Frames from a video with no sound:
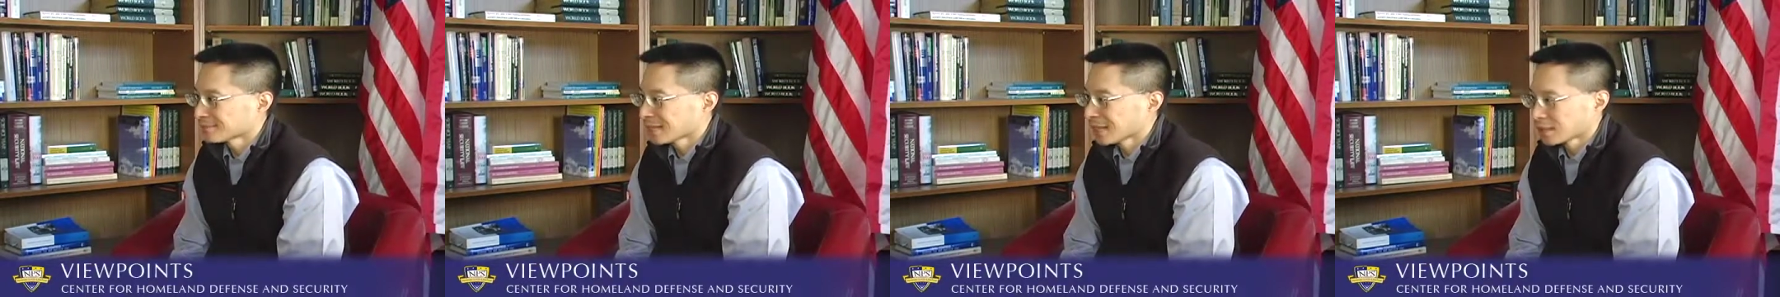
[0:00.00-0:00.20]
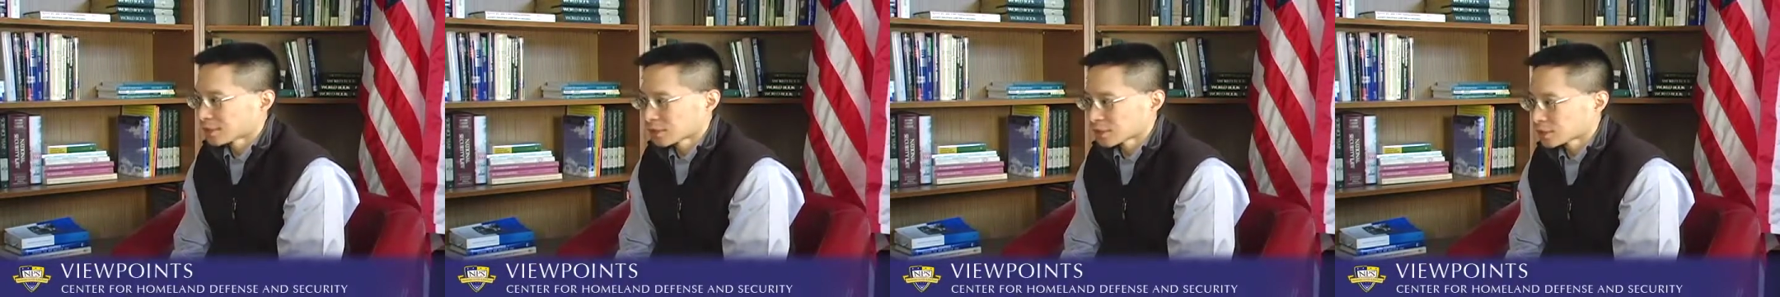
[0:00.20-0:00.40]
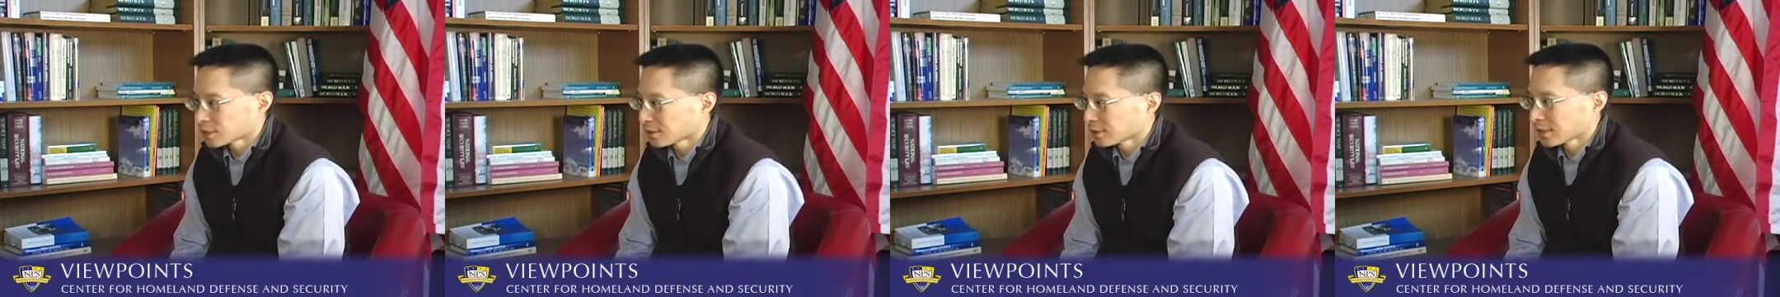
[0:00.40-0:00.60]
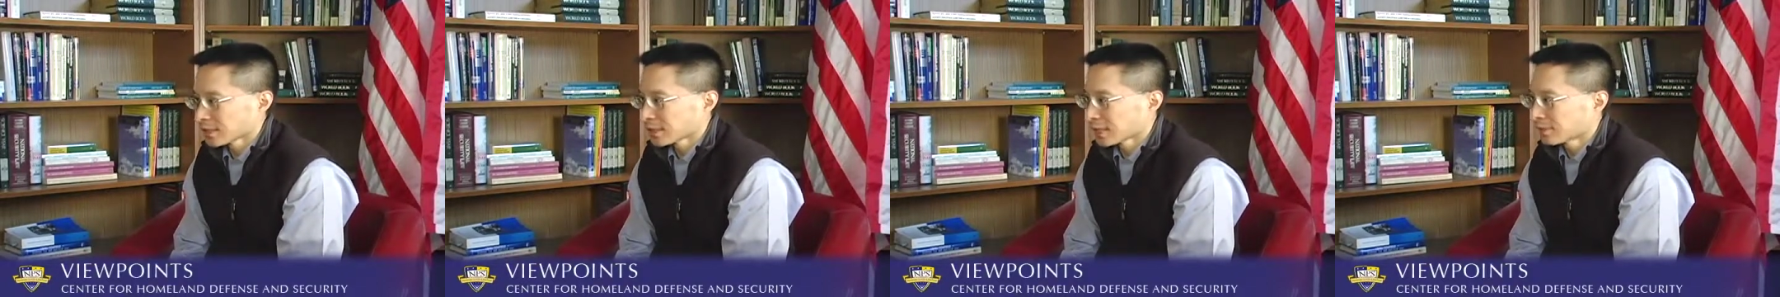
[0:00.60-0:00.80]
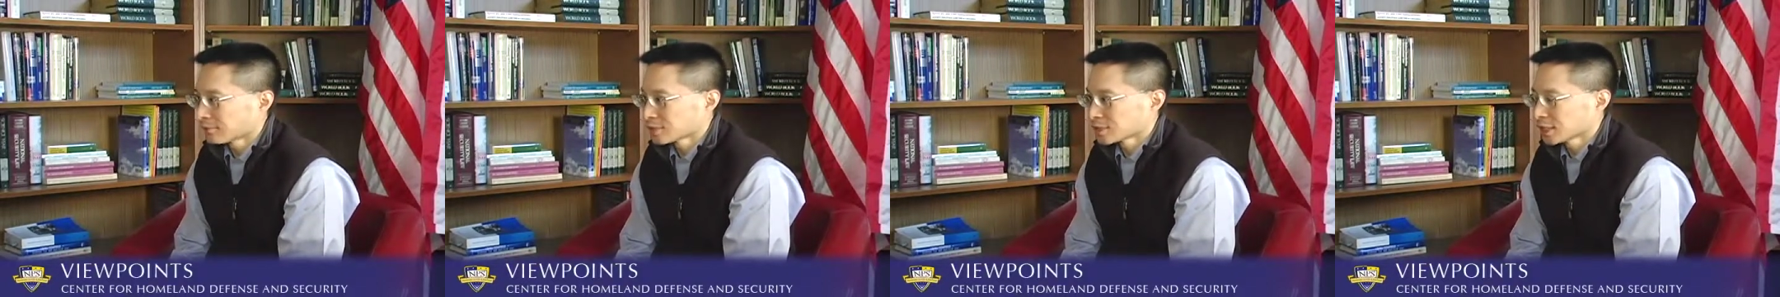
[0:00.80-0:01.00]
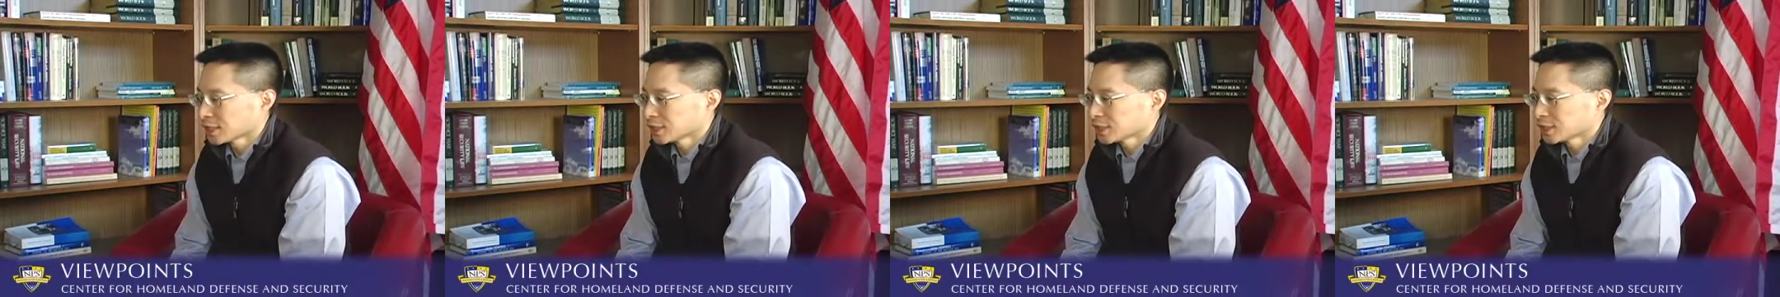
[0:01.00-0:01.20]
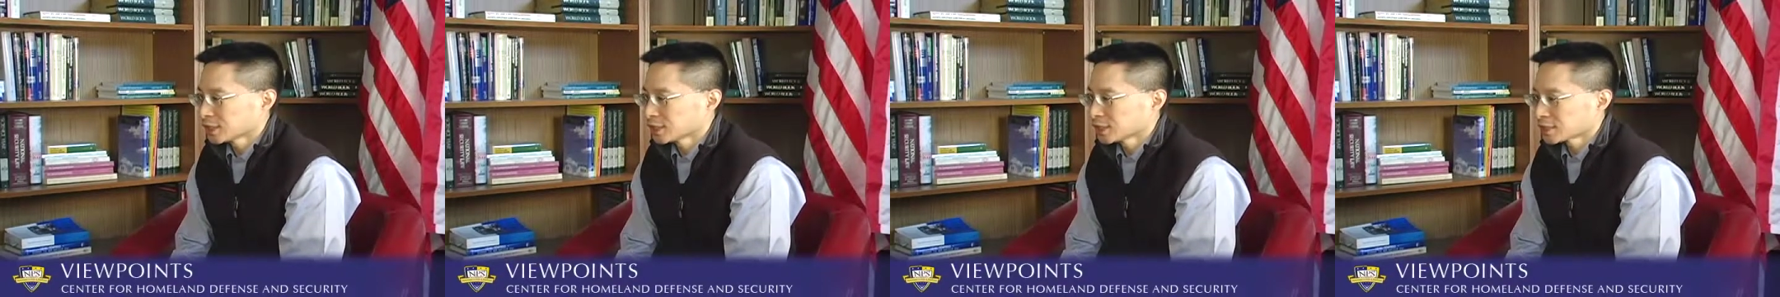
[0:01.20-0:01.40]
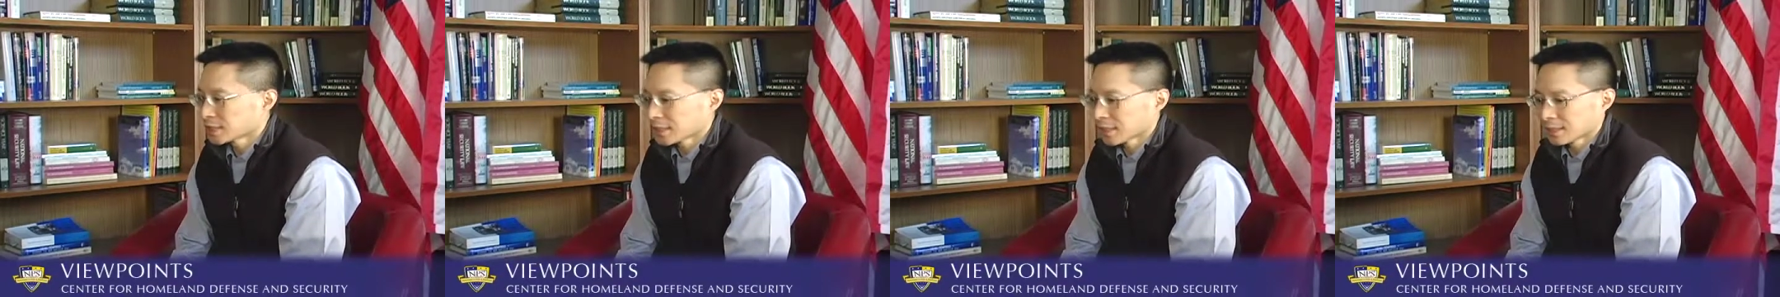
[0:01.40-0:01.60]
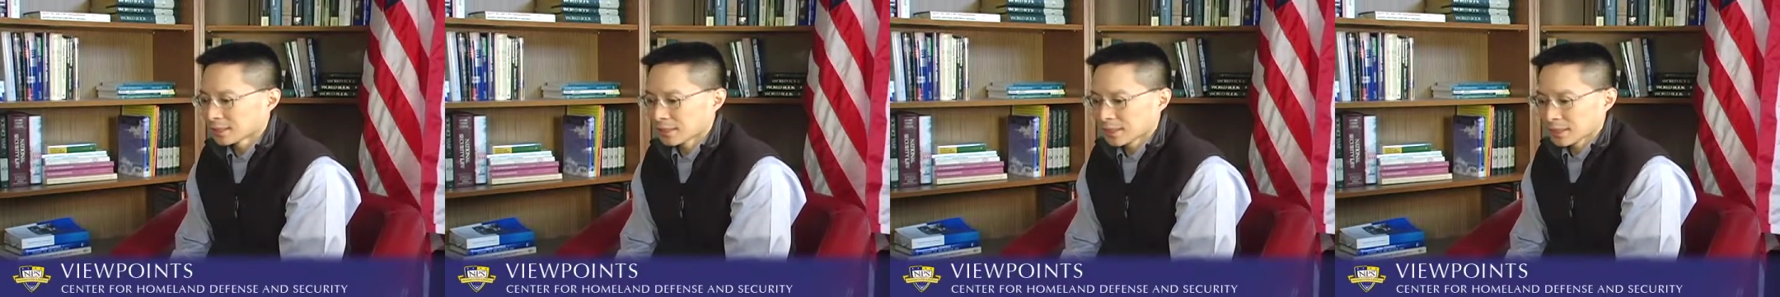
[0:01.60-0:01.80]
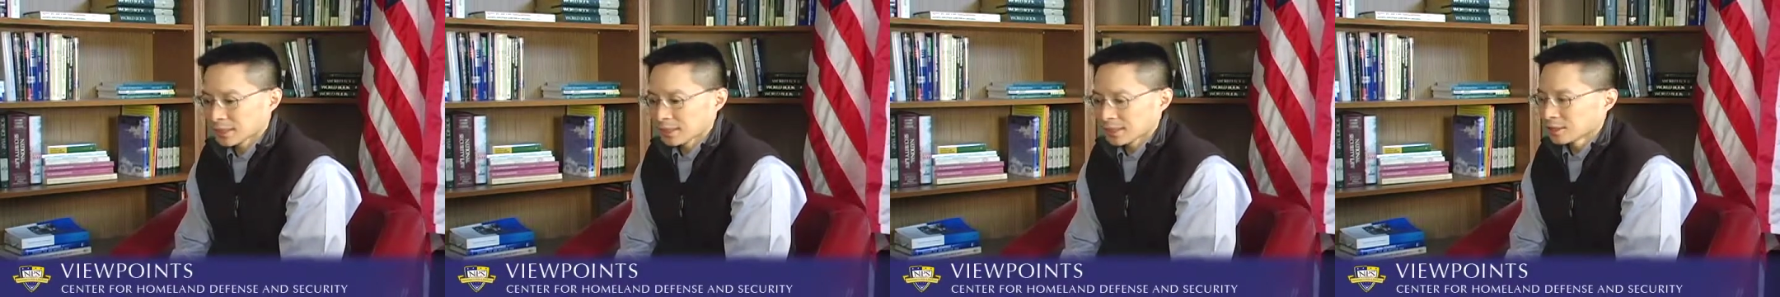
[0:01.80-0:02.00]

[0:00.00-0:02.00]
I'm going to start that conversation and say,